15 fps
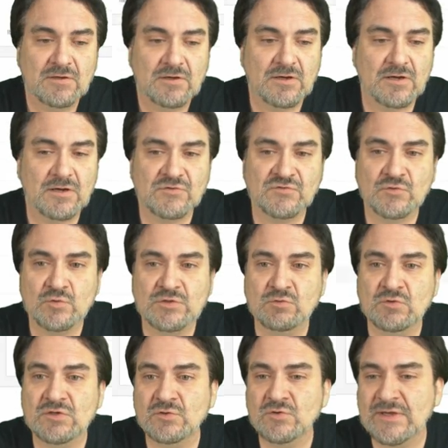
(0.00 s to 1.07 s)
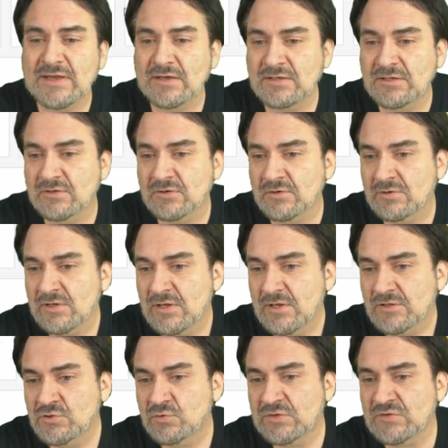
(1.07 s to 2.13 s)
Uh, so you can look at here,
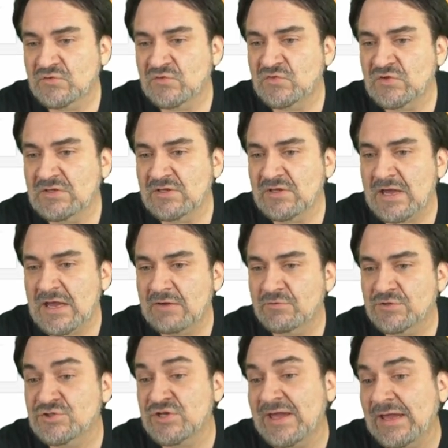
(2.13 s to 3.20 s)
you can see the average